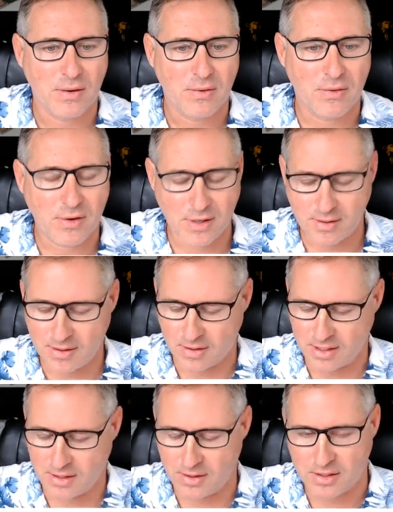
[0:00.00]
right? I
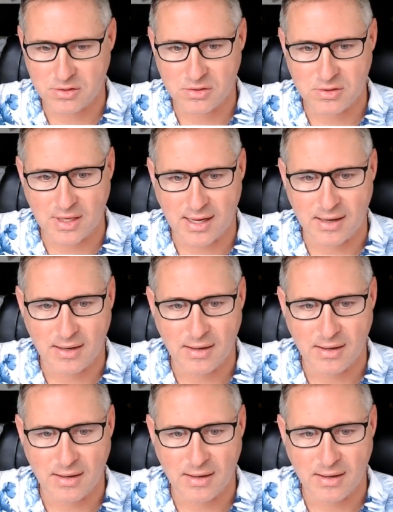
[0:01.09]
can do that.